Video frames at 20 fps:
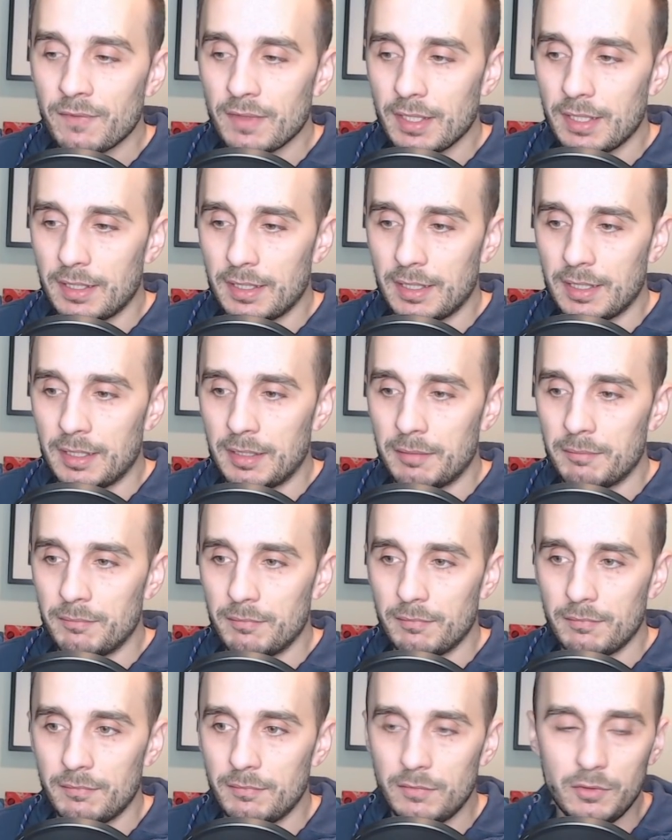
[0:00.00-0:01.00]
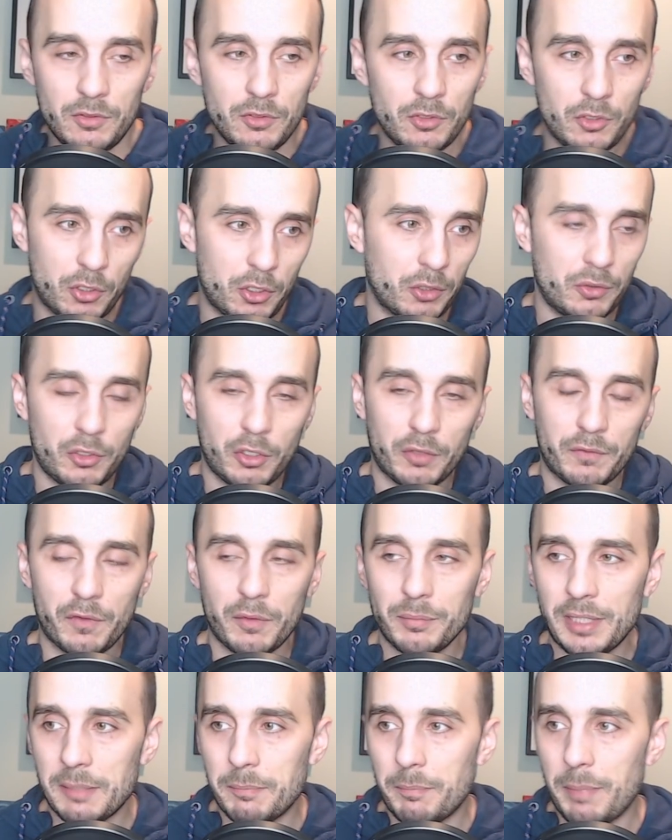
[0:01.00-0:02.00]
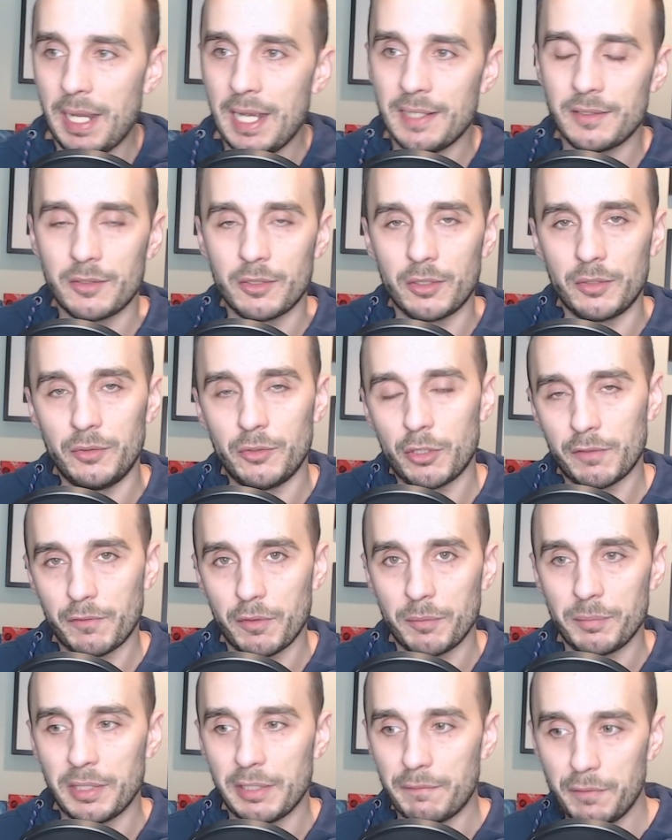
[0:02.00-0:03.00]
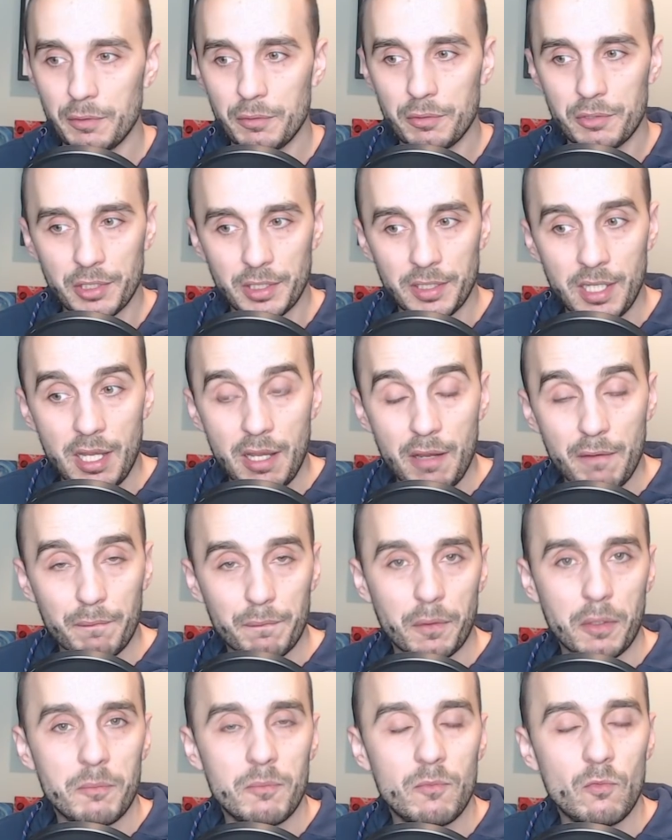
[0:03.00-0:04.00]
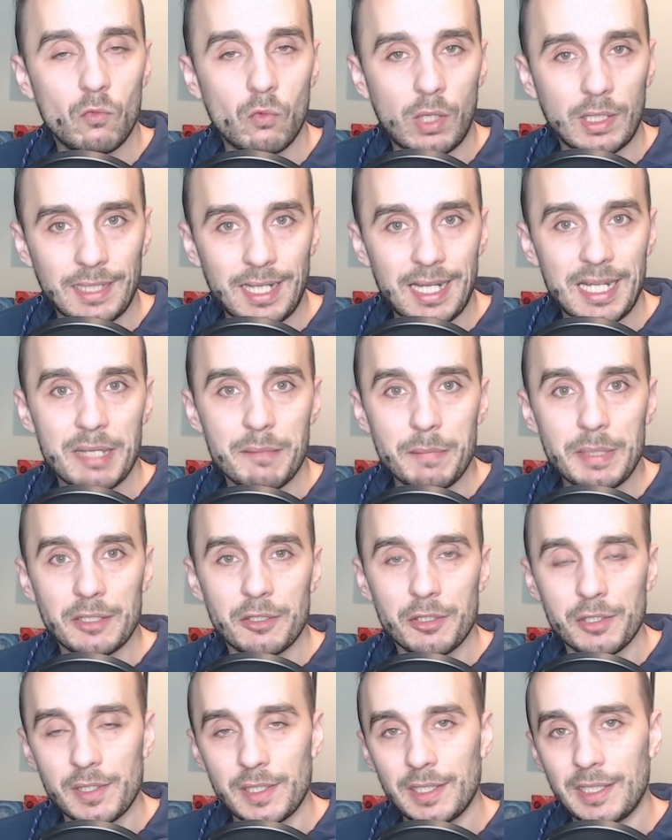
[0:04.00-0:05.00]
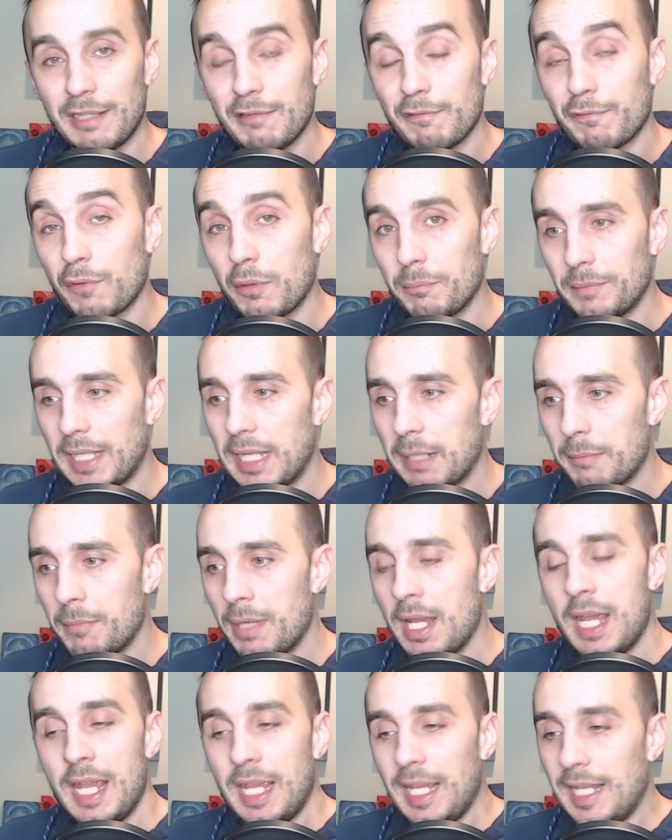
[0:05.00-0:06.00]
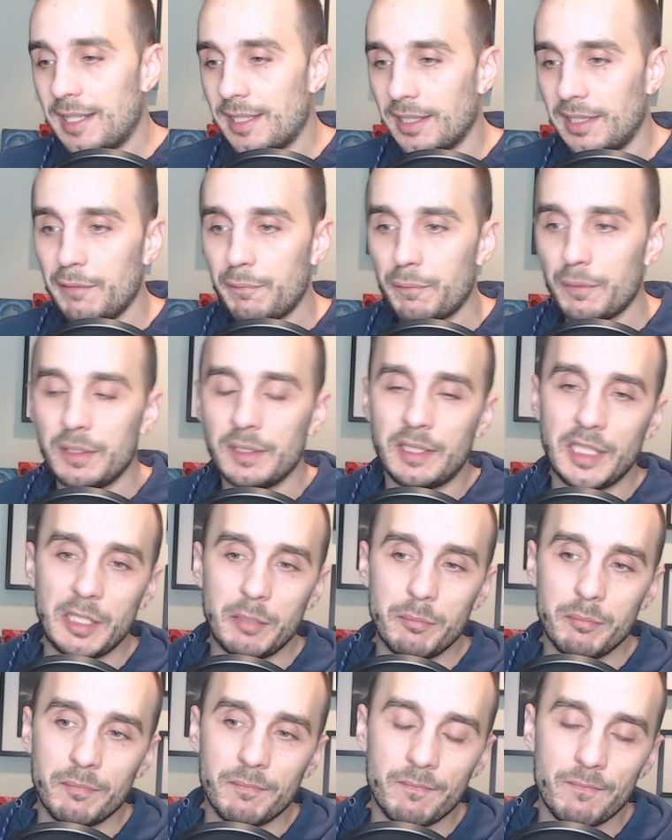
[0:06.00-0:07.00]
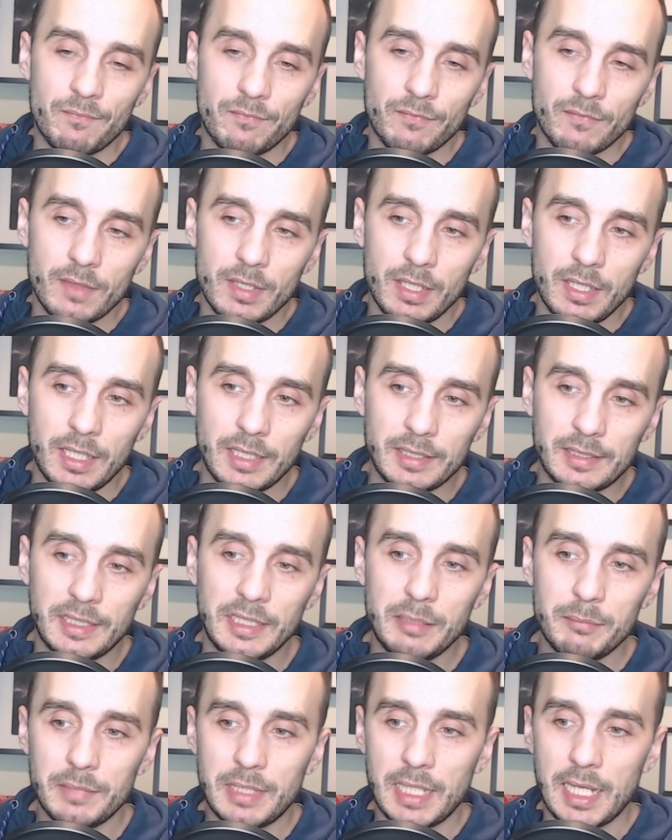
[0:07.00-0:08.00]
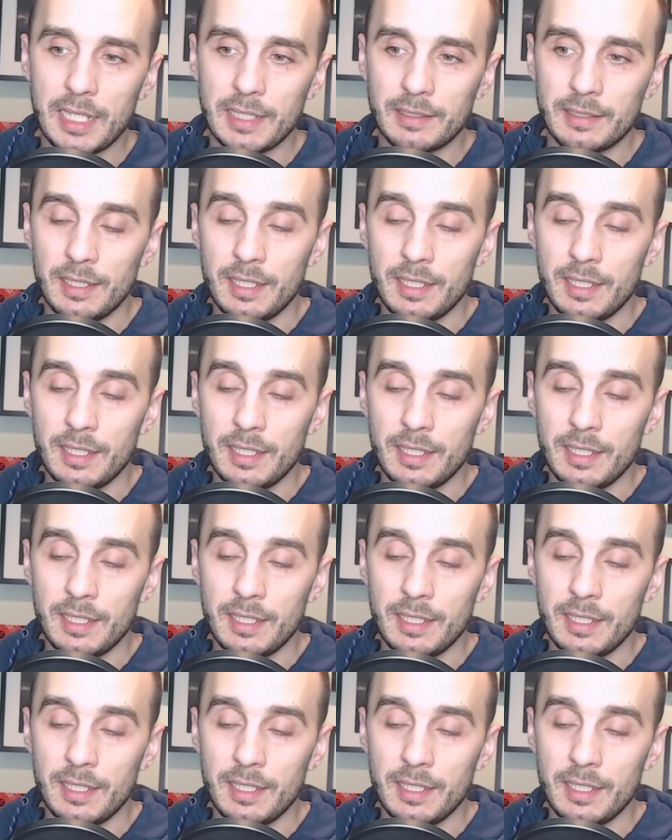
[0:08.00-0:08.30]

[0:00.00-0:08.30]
Not from their past or nor from their future, from what I'm interested in from them. It's a different team, a team that